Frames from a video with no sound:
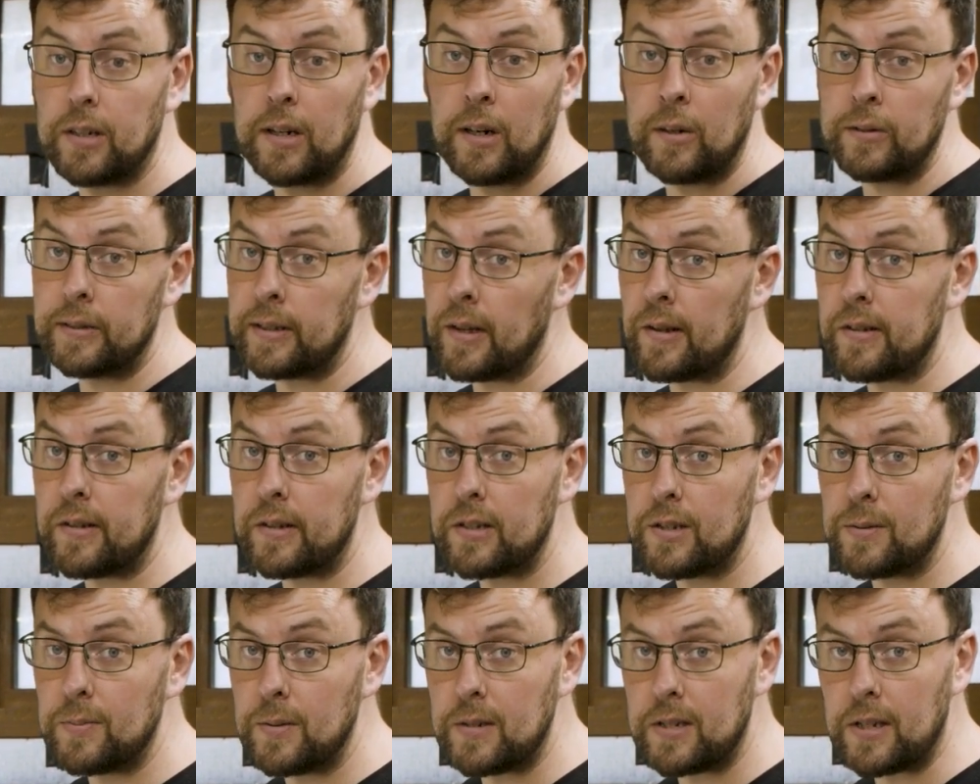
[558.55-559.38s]
I don't tend
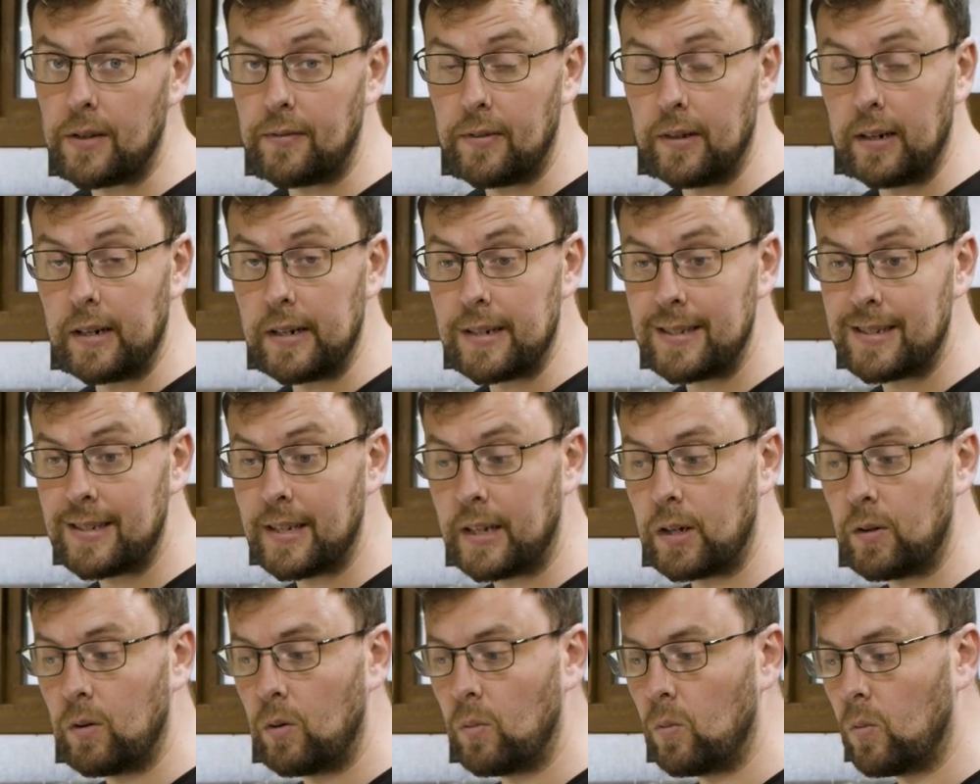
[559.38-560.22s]
to specifically
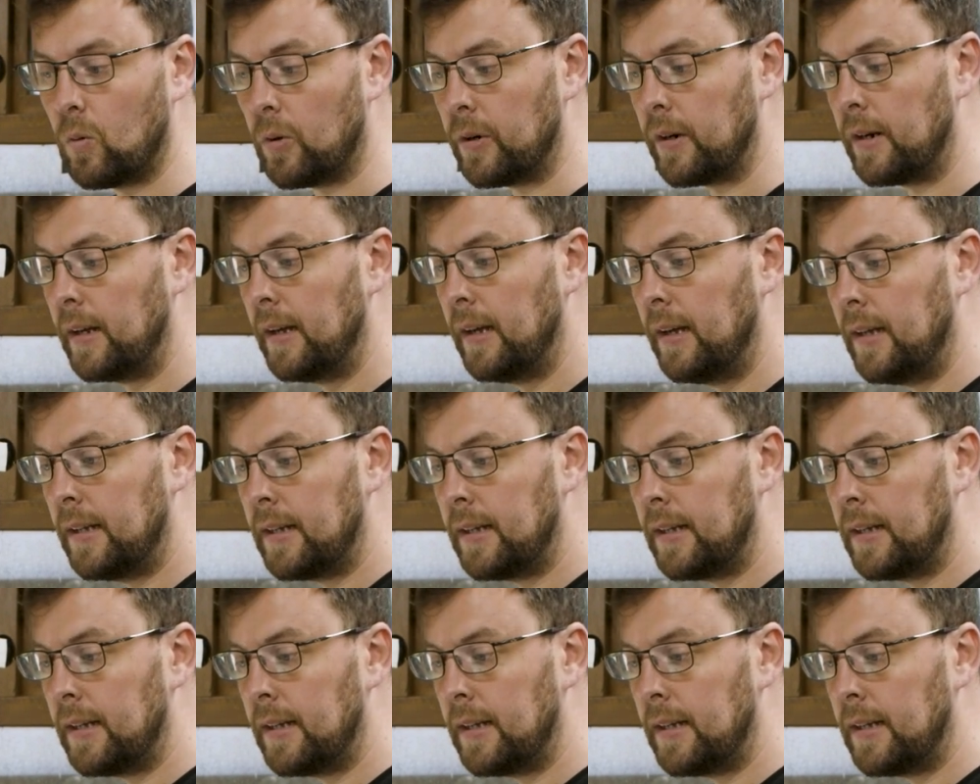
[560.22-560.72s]
stick with one.